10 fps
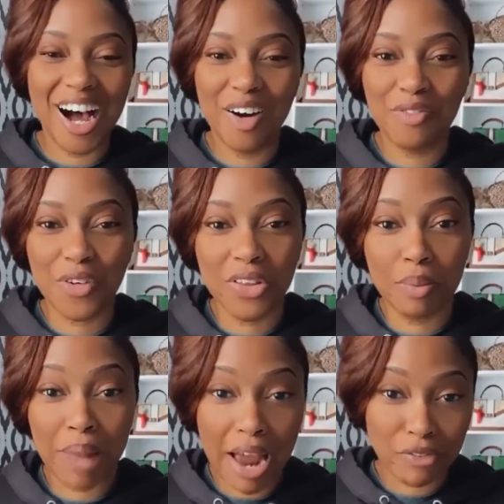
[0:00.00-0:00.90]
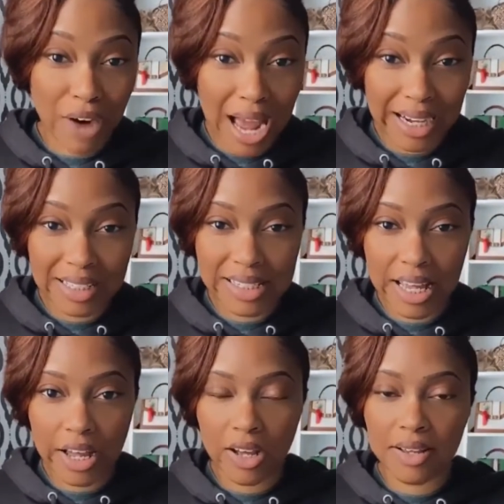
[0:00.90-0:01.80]
um, for the Black Friday
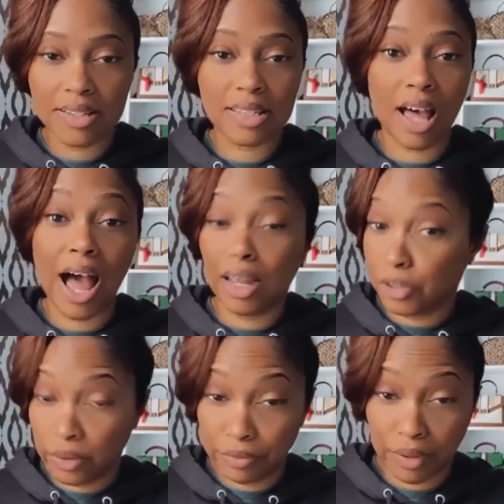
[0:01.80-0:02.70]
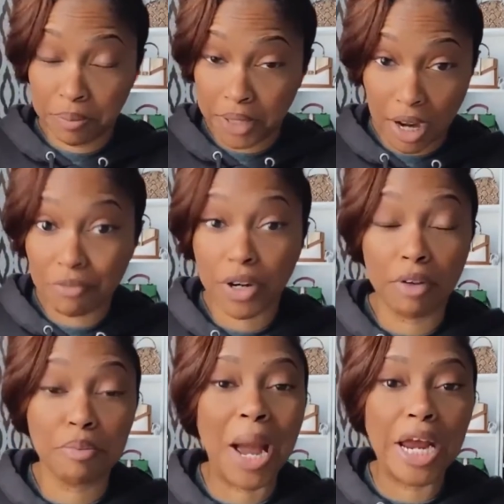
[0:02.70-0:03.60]
sales, I do it from the comfort
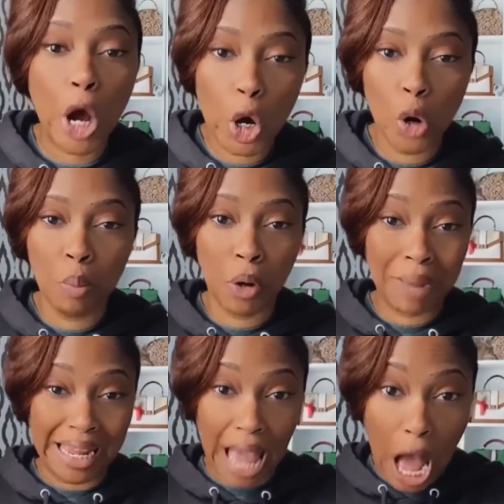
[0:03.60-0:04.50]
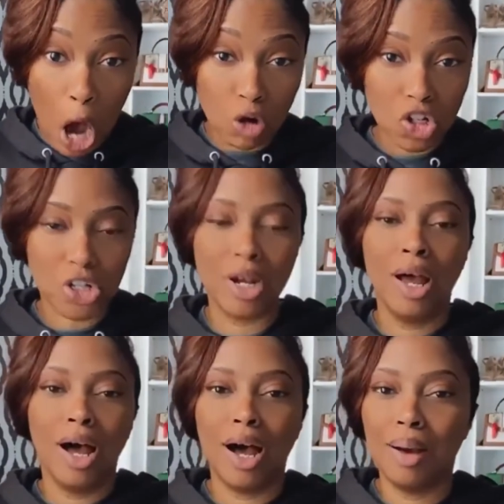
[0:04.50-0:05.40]
of my home on my couch.
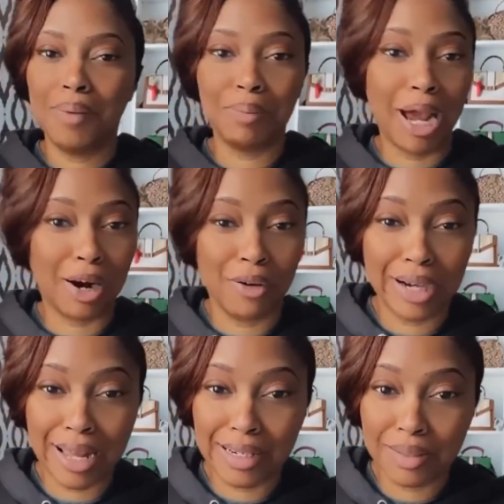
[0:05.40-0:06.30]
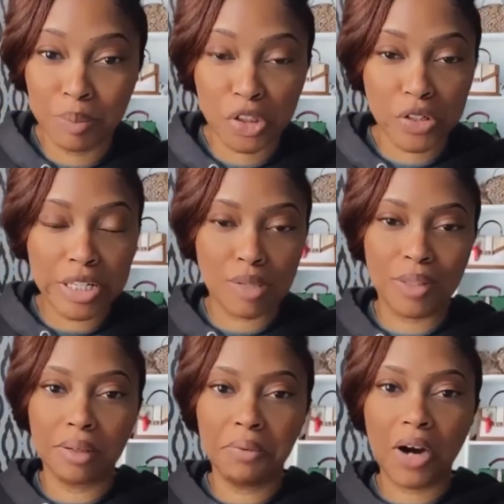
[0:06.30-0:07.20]
Um, I'm not going out in them streets
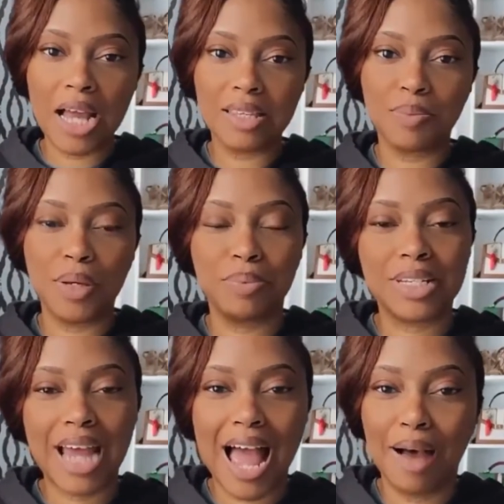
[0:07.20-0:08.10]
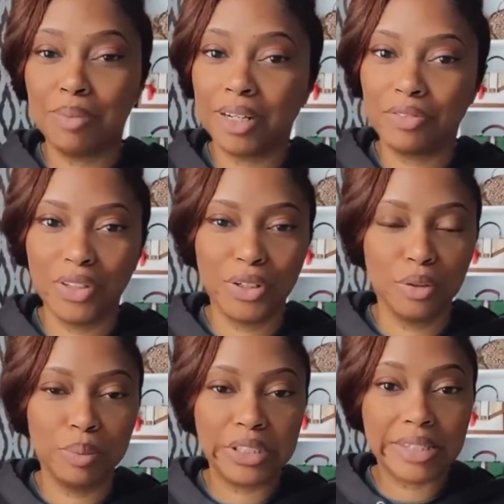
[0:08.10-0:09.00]
with them crazy people, child. But if you
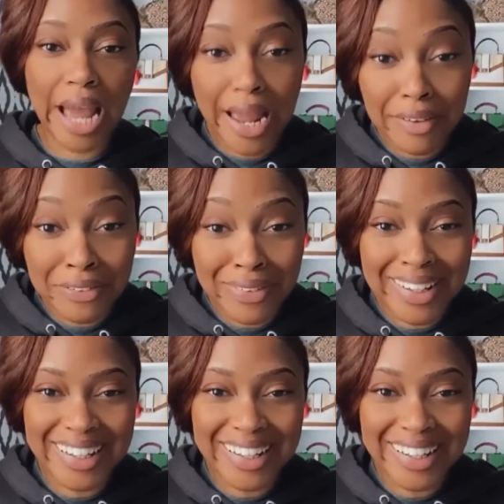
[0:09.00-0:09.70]
do, be safe.